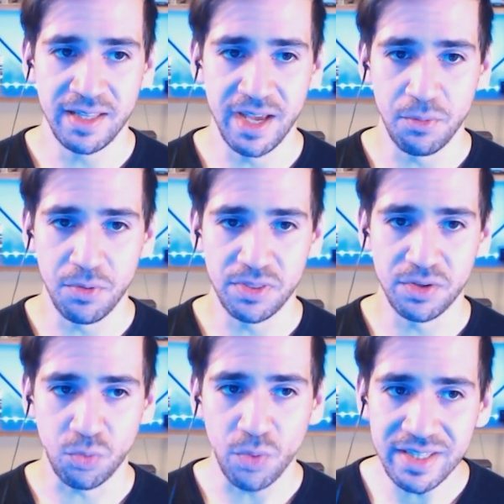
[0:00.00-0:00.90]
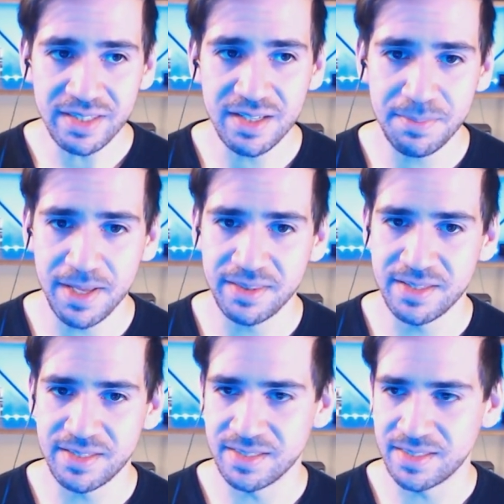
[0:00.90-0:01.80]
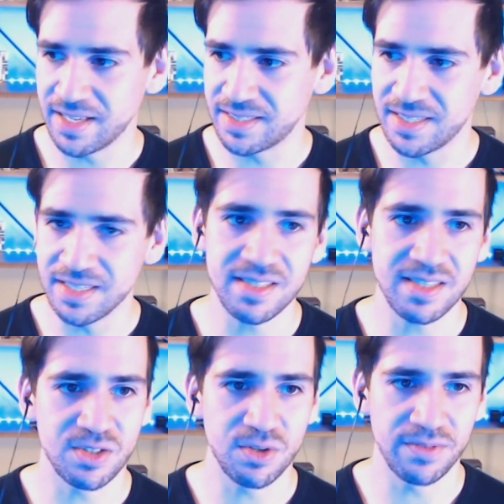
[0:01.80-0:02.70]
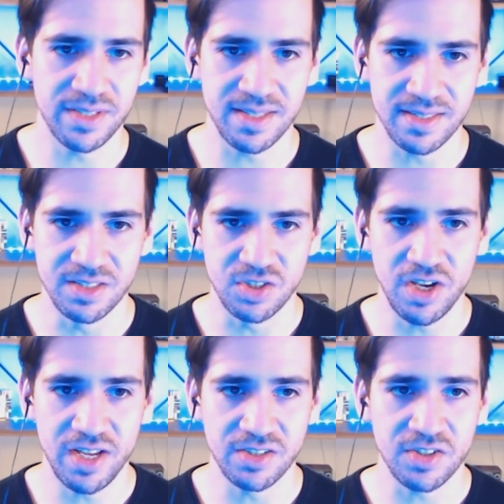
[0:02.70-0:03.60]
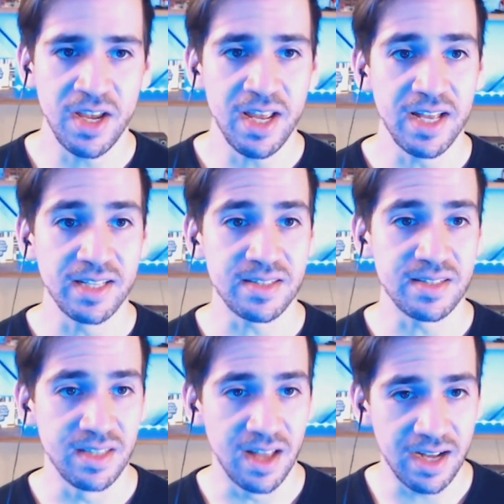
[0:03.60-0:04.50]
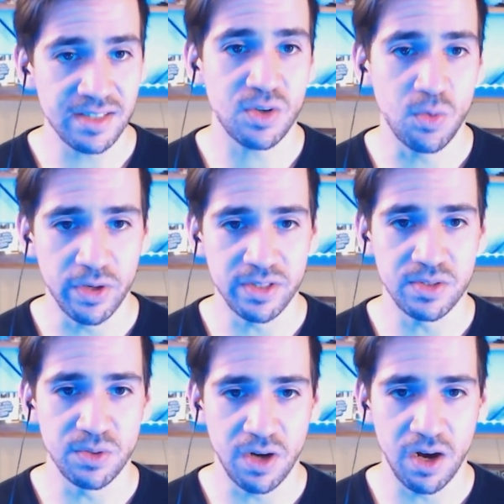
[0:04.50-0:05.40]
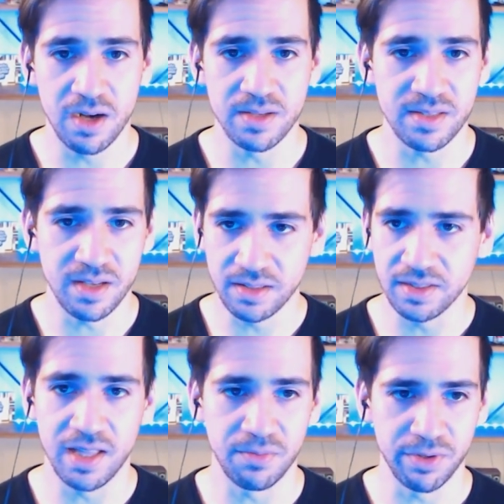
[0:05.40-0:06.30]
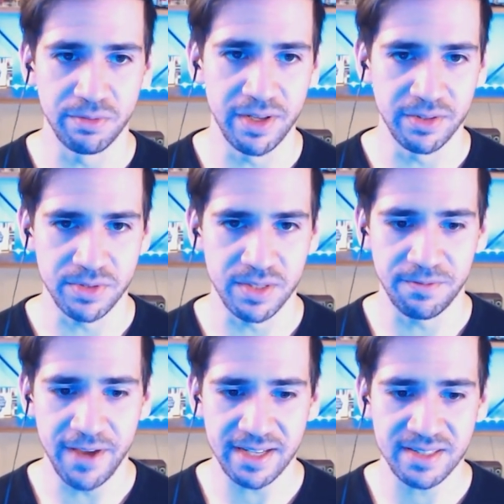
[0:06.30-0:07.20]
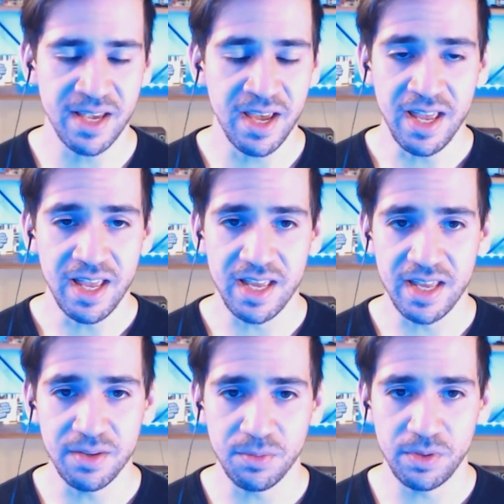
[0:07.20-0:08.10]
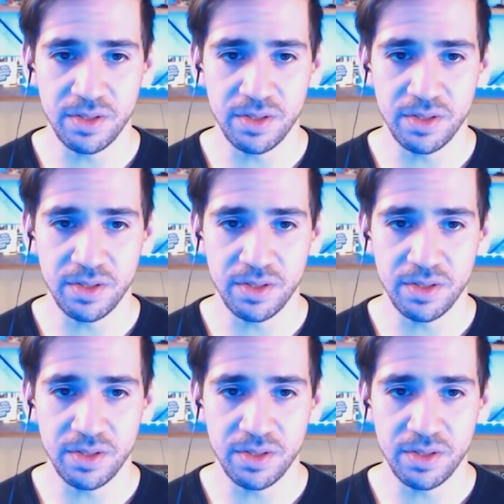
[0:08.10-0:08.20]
Now, the great thing about this is that since the service doesn't change, it's not going to cause a lot of re-renders. In fact, it